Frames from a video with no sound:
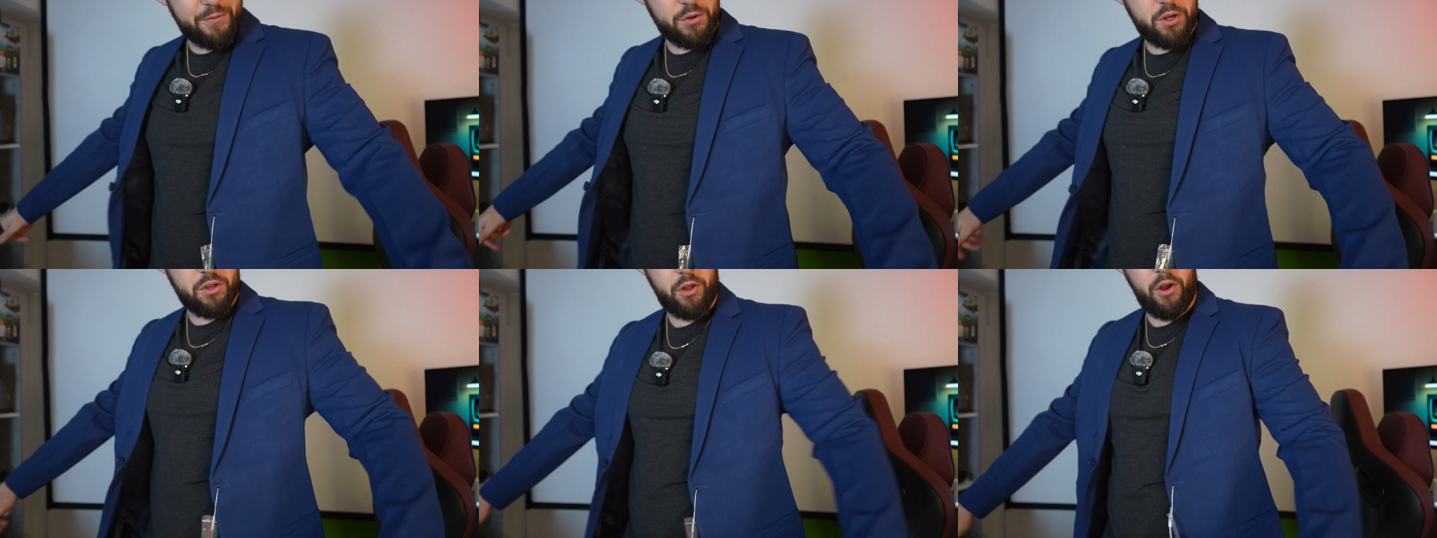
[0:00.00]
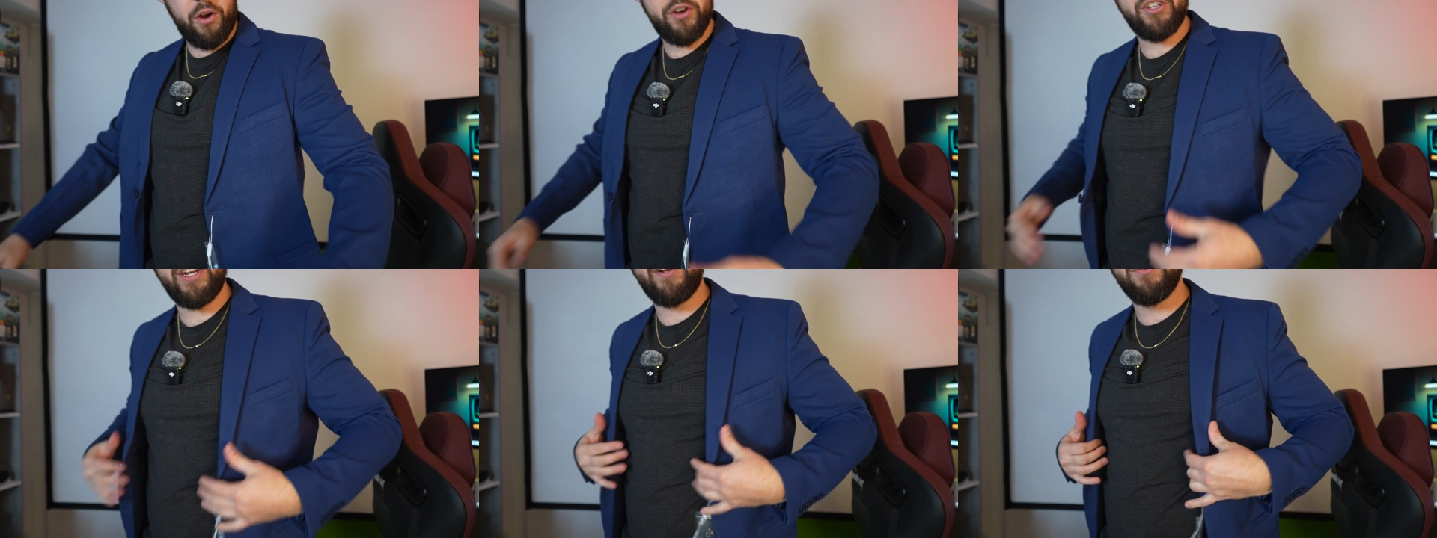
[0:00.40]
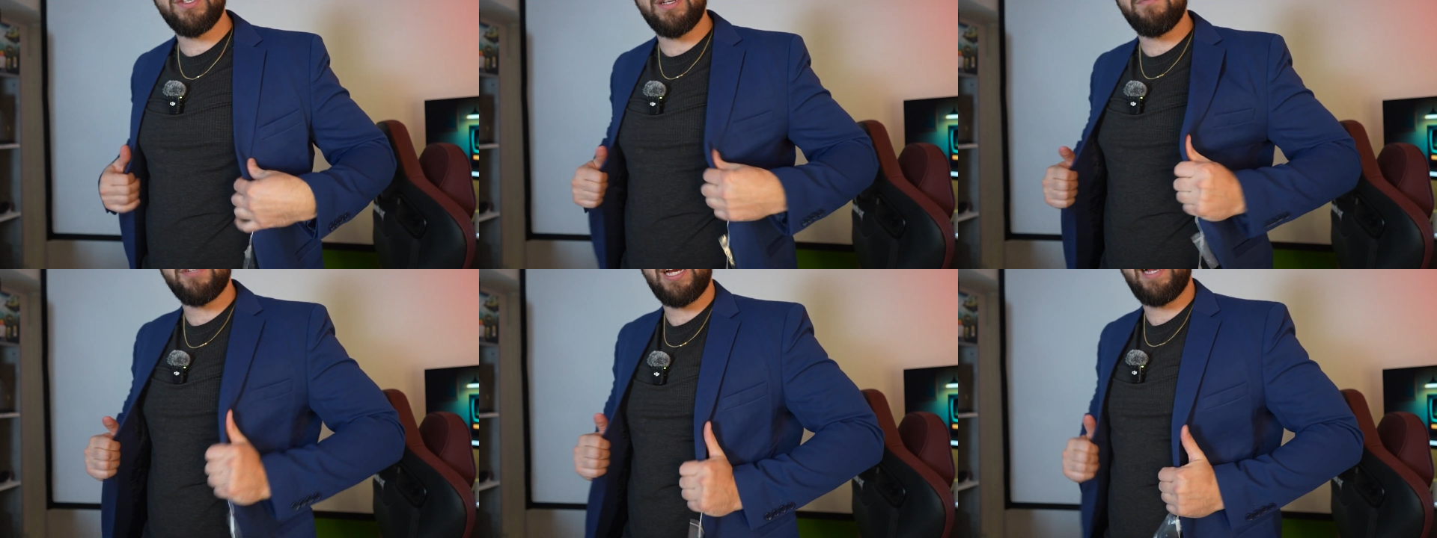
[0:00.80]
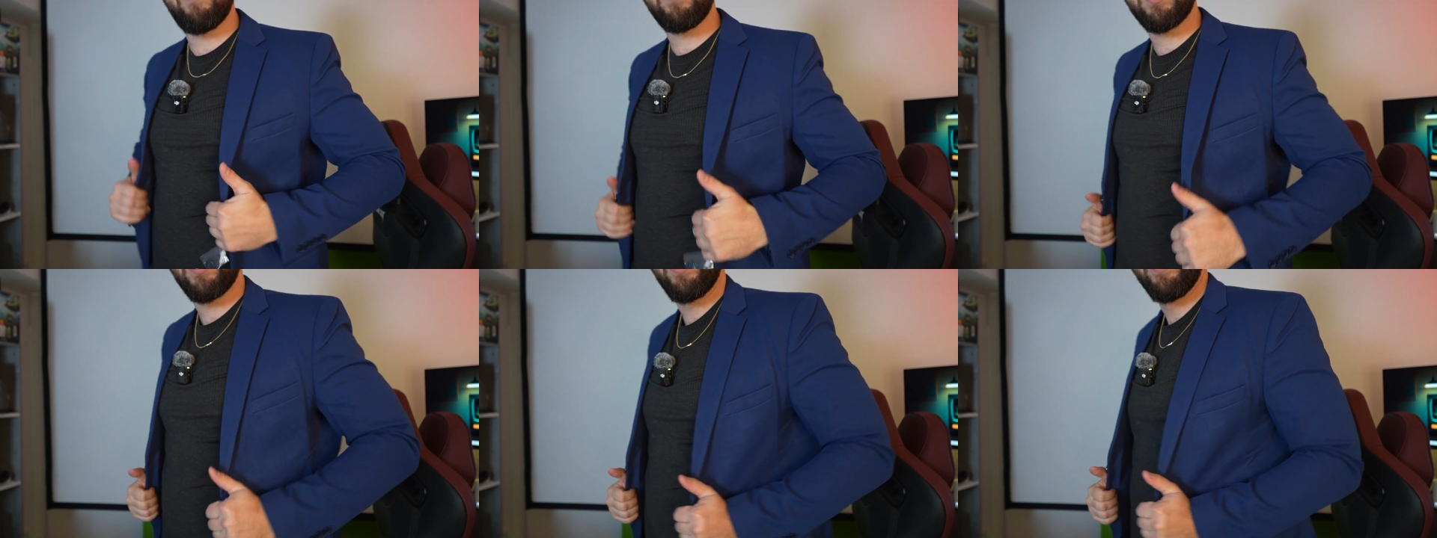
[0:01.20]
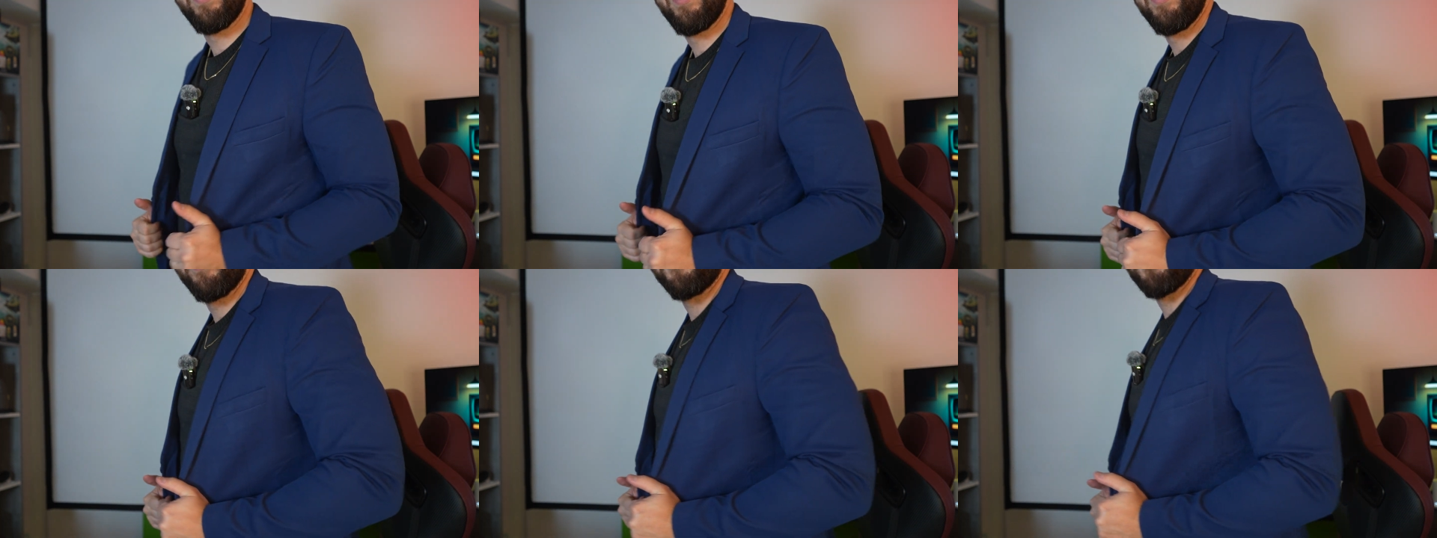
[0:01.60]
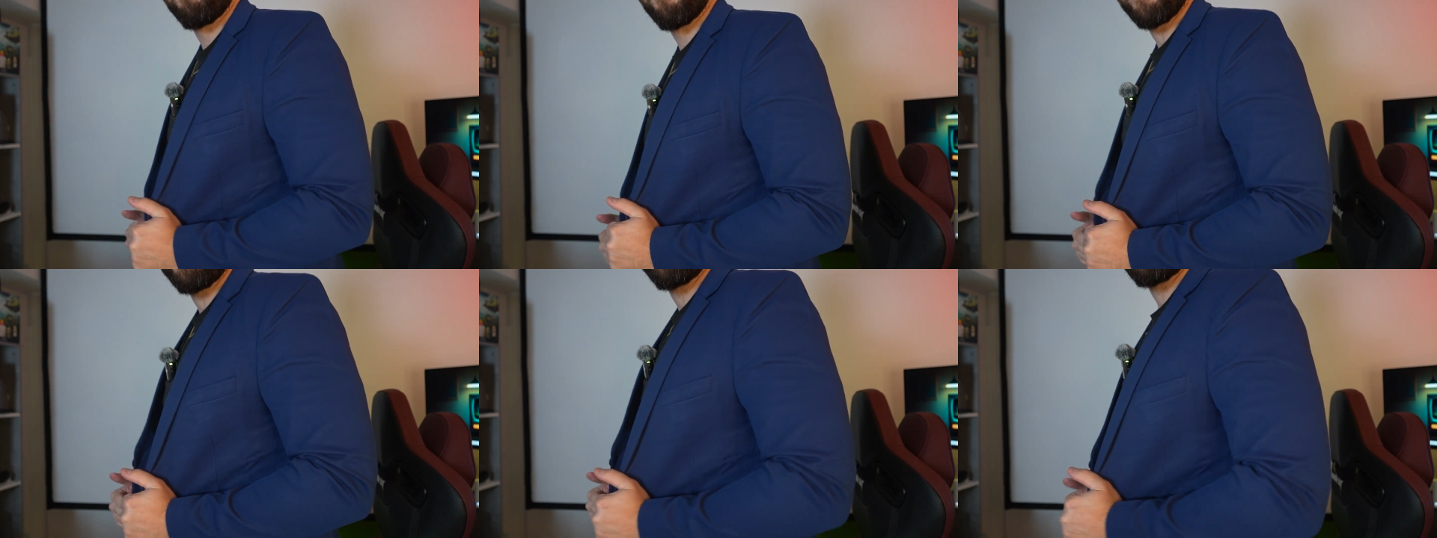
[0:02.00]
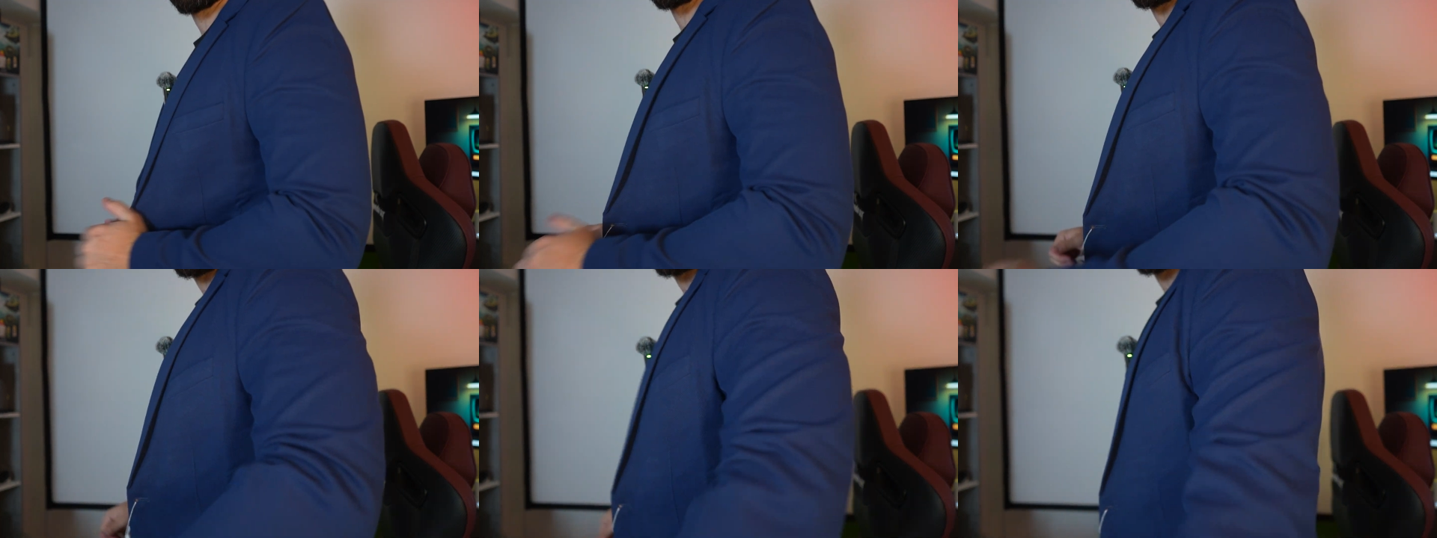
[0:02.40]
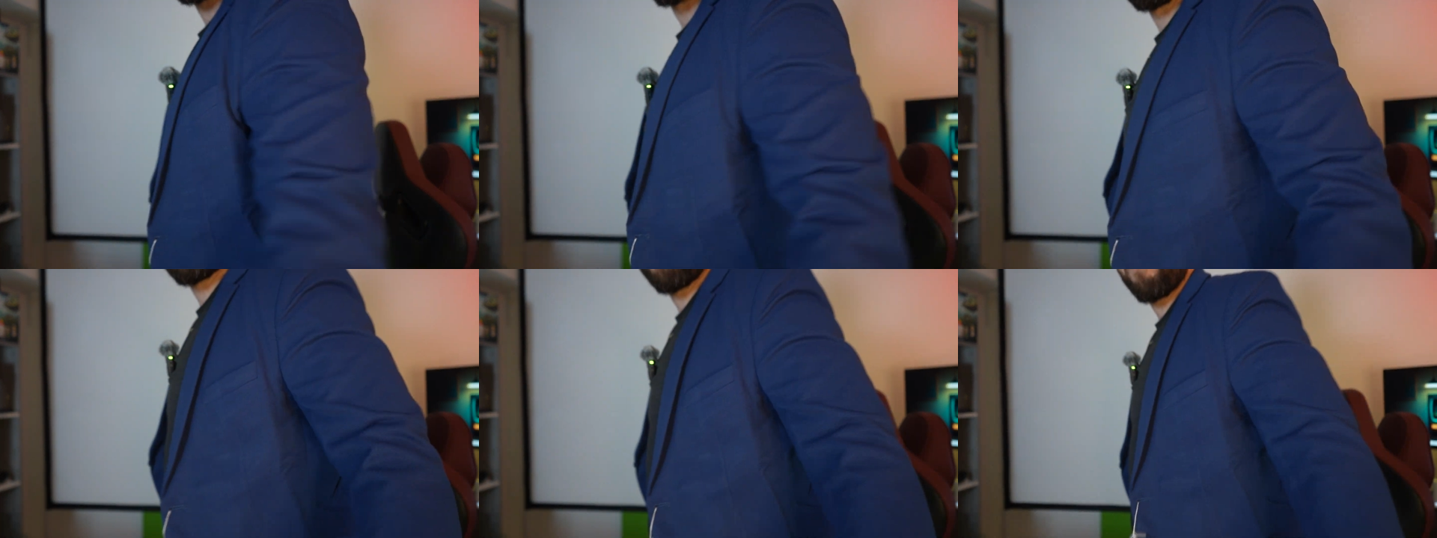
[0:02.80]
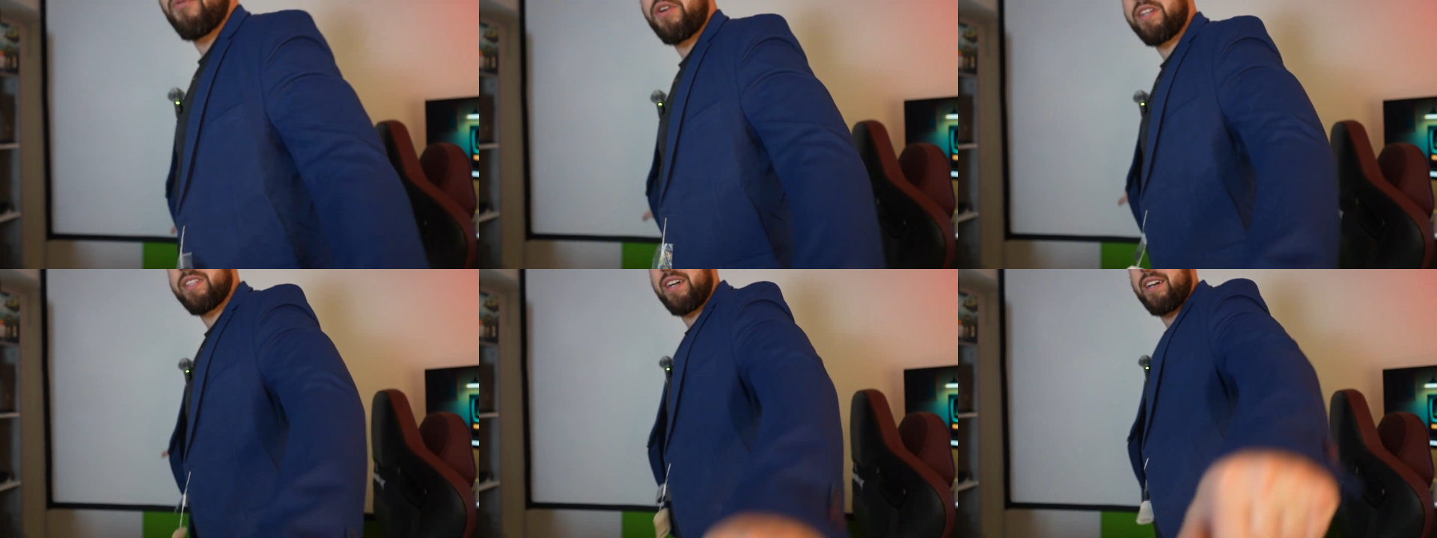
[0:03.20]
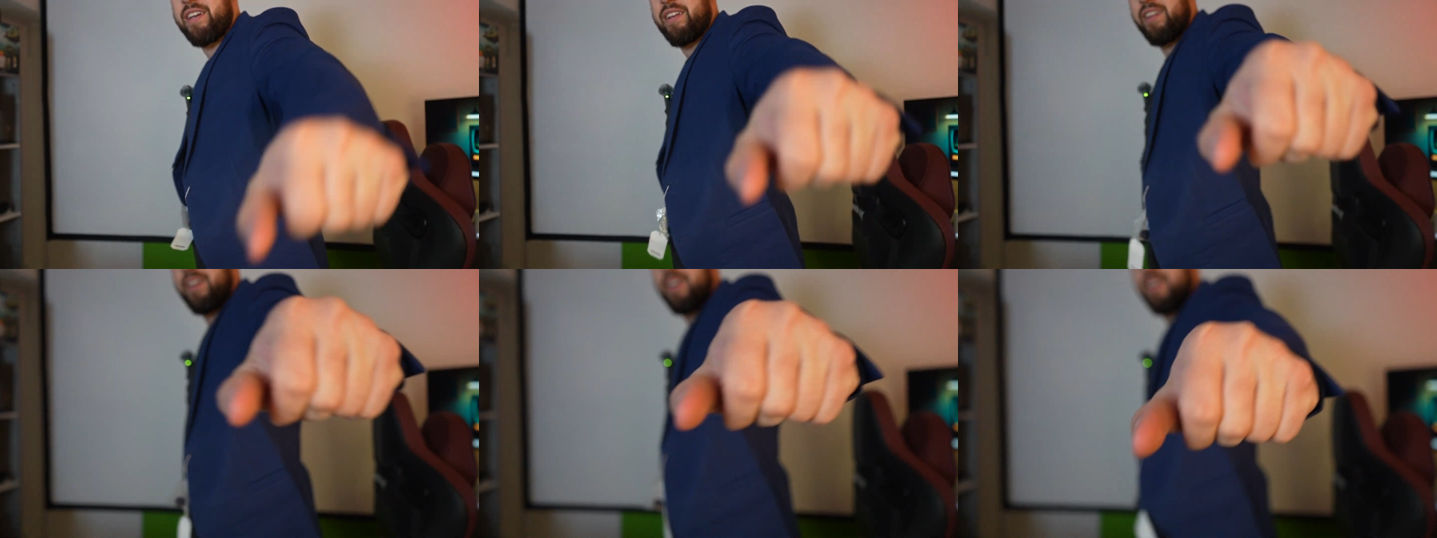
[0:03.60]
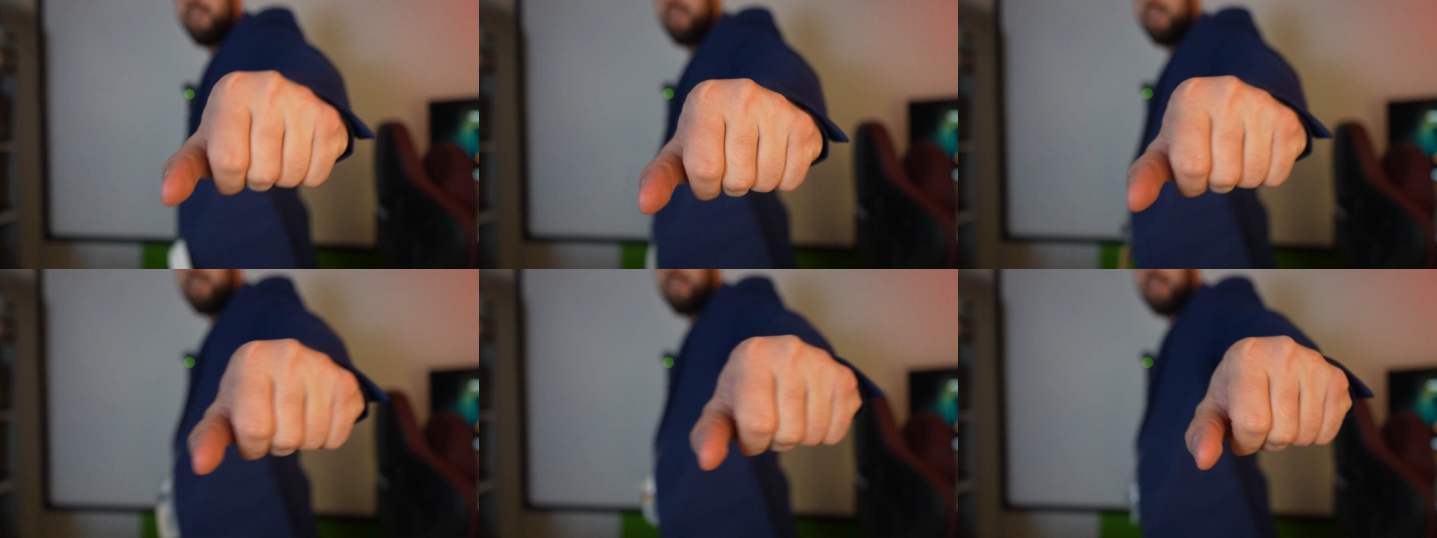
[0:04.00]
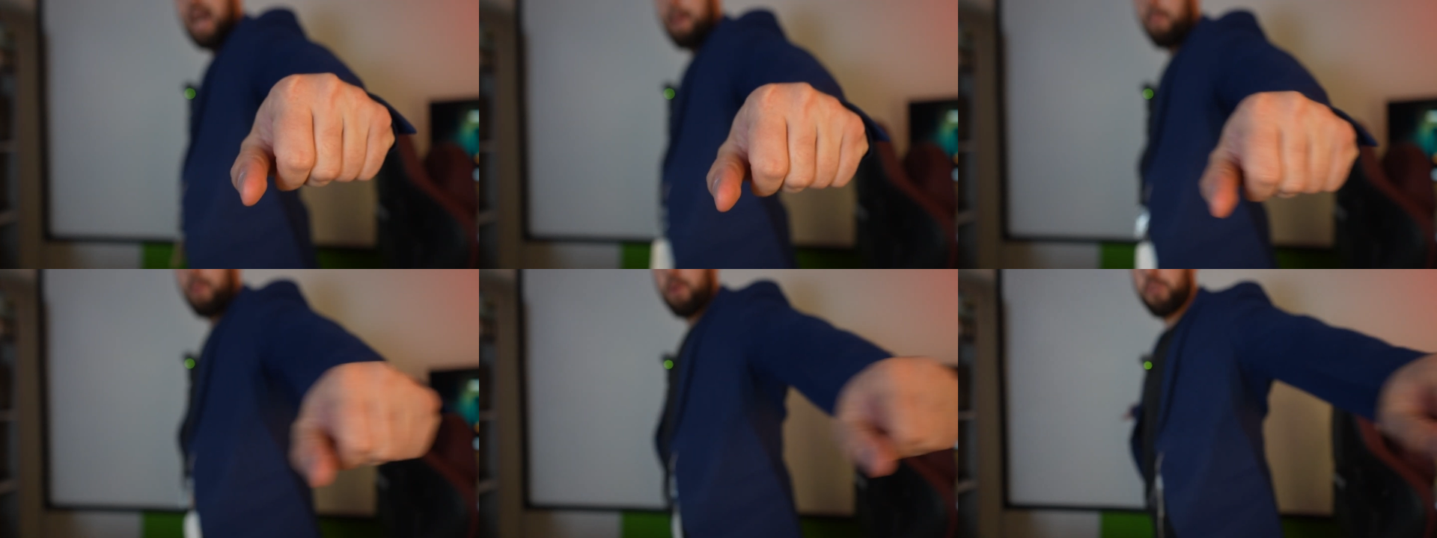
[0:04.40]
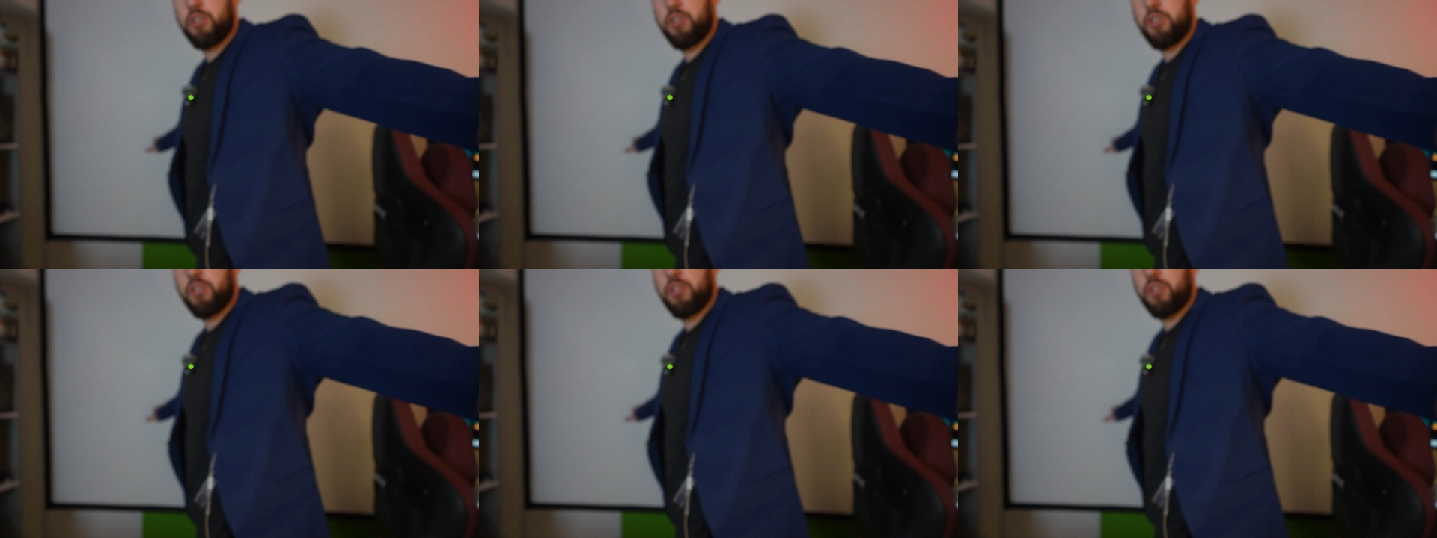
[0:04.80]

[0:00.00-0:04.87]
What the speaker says: [unreadable: no face in view]